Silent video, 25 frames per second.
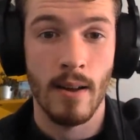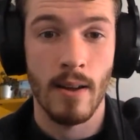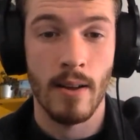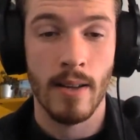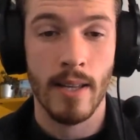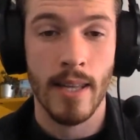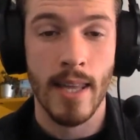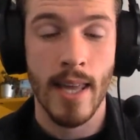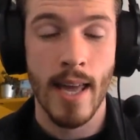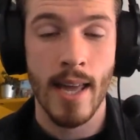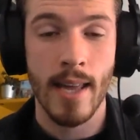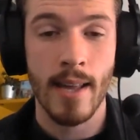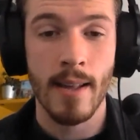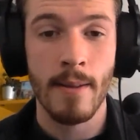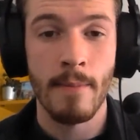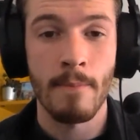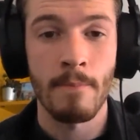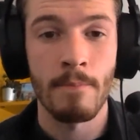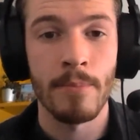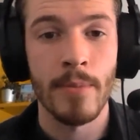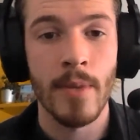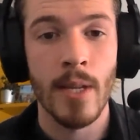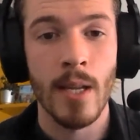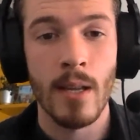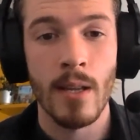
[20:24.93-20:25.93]
Okay?
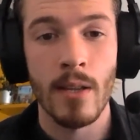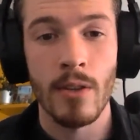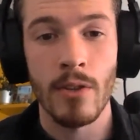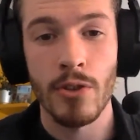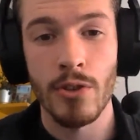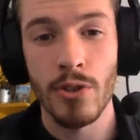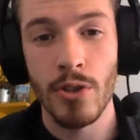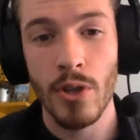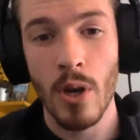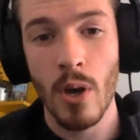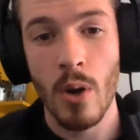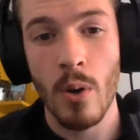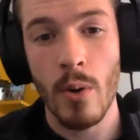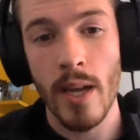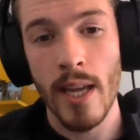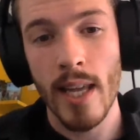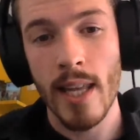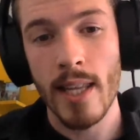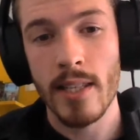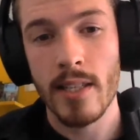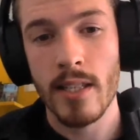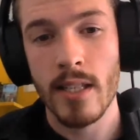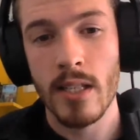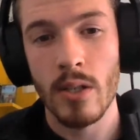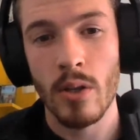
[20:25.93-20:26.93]
So,
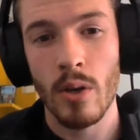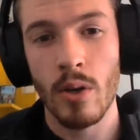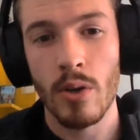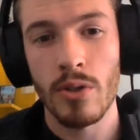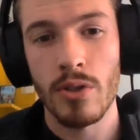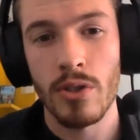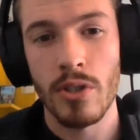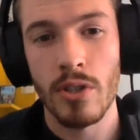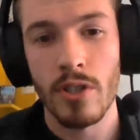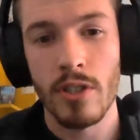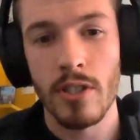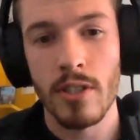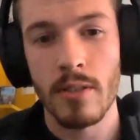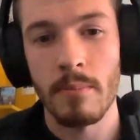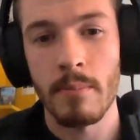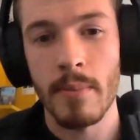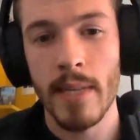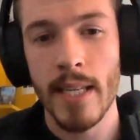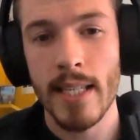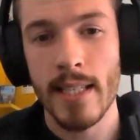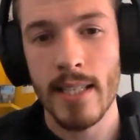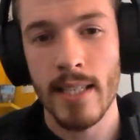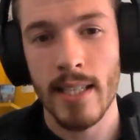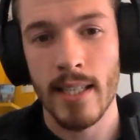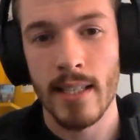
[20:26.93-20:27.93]
it's not just
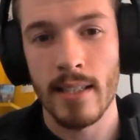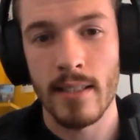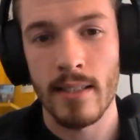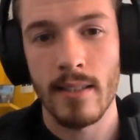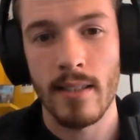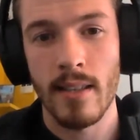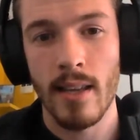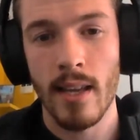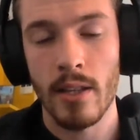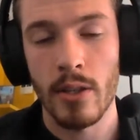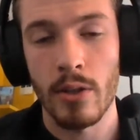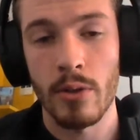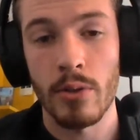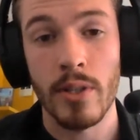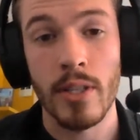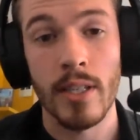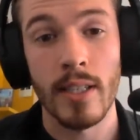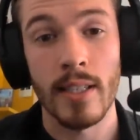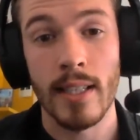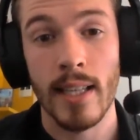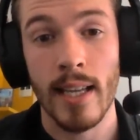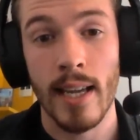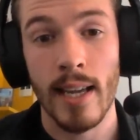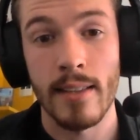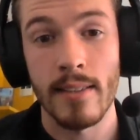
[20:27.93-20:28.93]
meetings that you
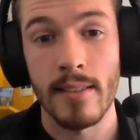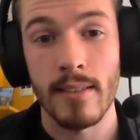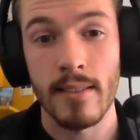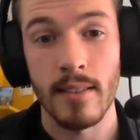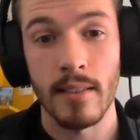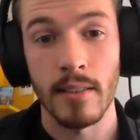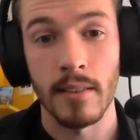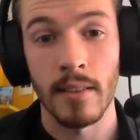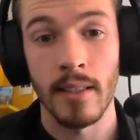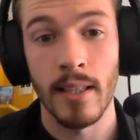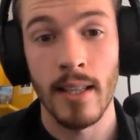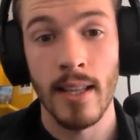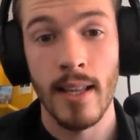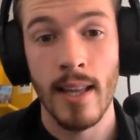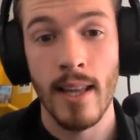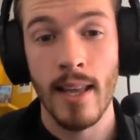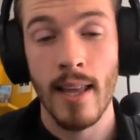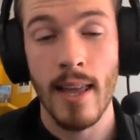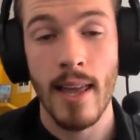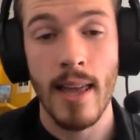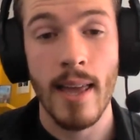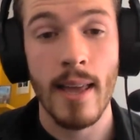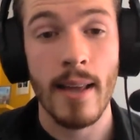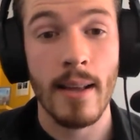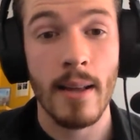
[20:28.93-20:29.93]
can cancel,
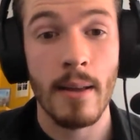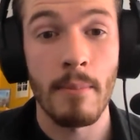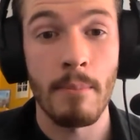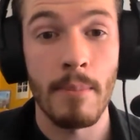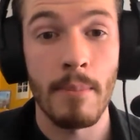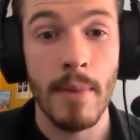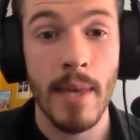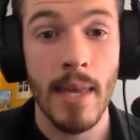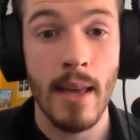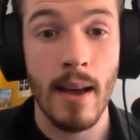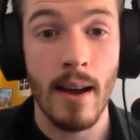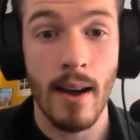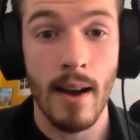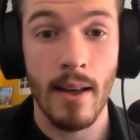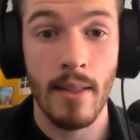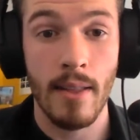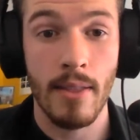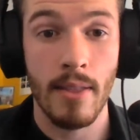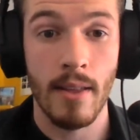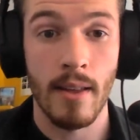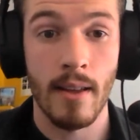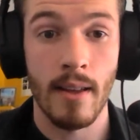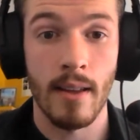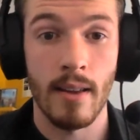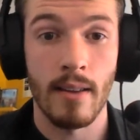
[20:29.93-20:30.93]
it can be
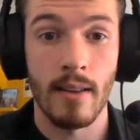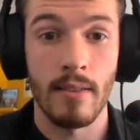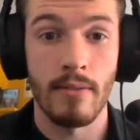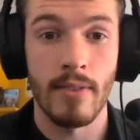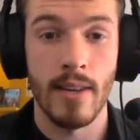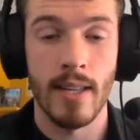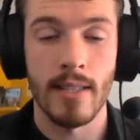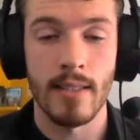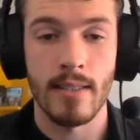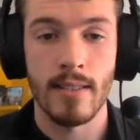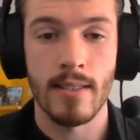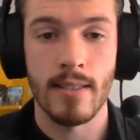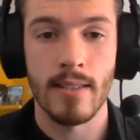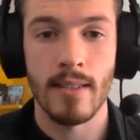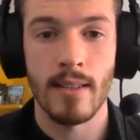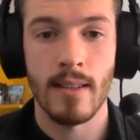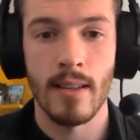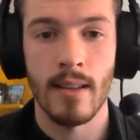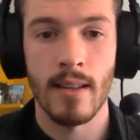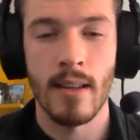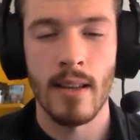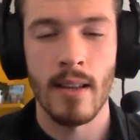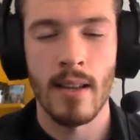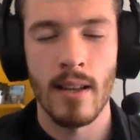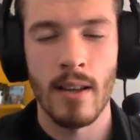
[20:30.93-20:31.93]
other events.
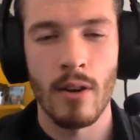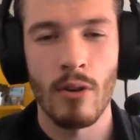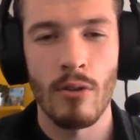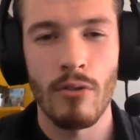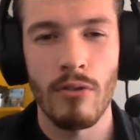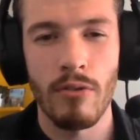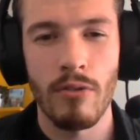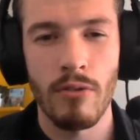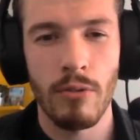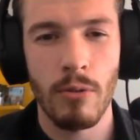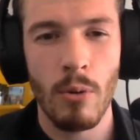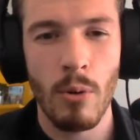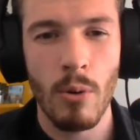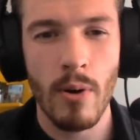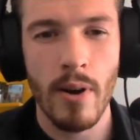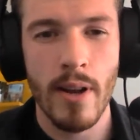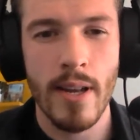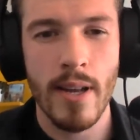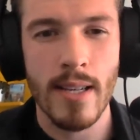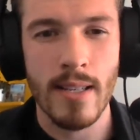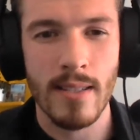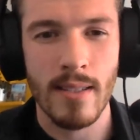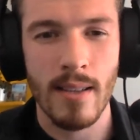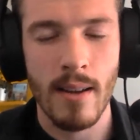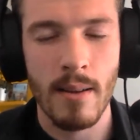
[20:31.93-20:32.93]
For
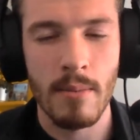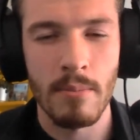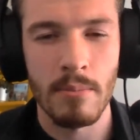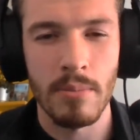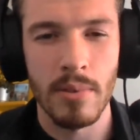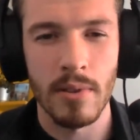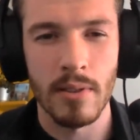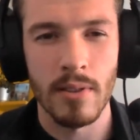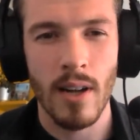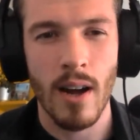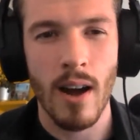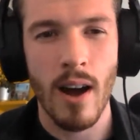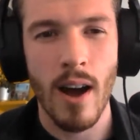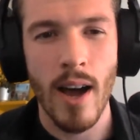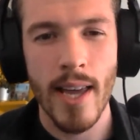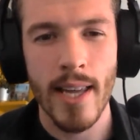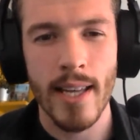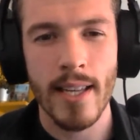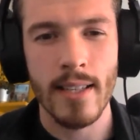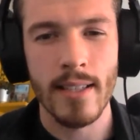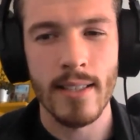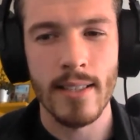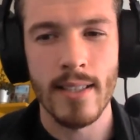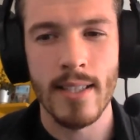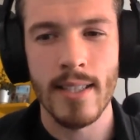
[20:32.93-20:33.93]
example, I
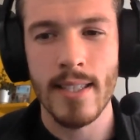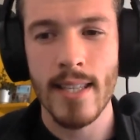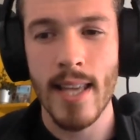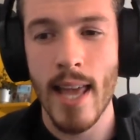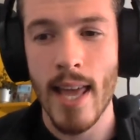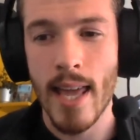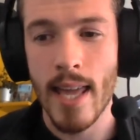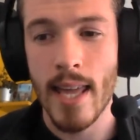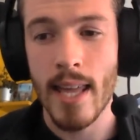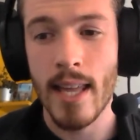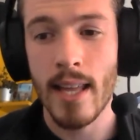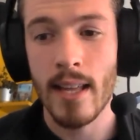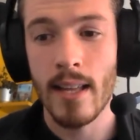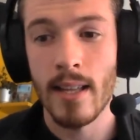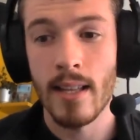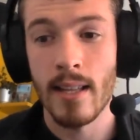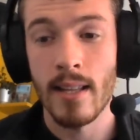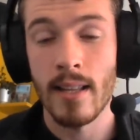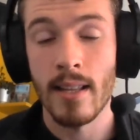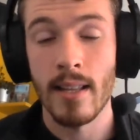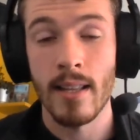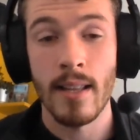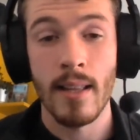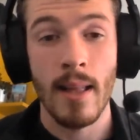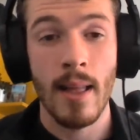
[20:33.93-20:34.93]
could say
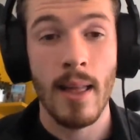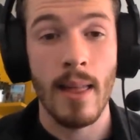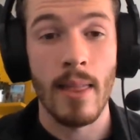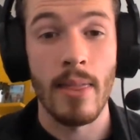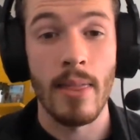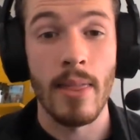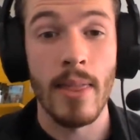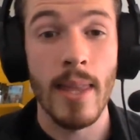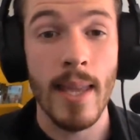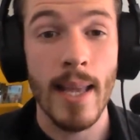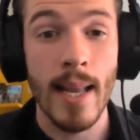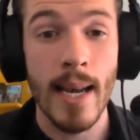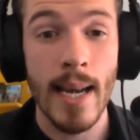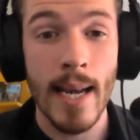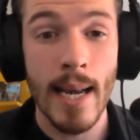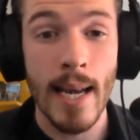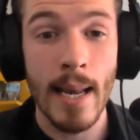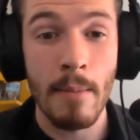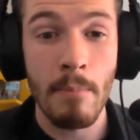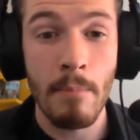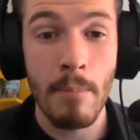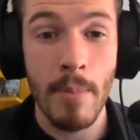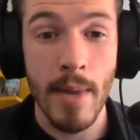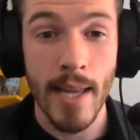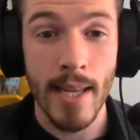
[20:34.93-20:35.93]
the
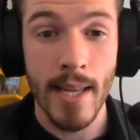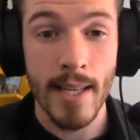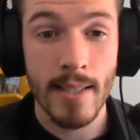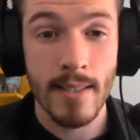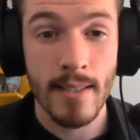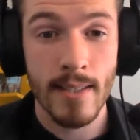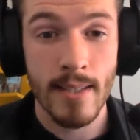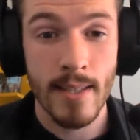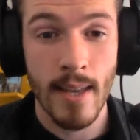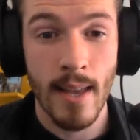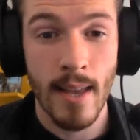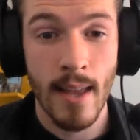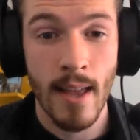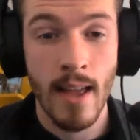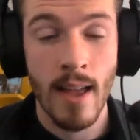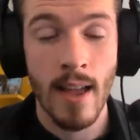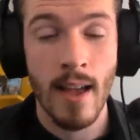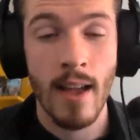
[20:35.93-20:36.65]
Olympics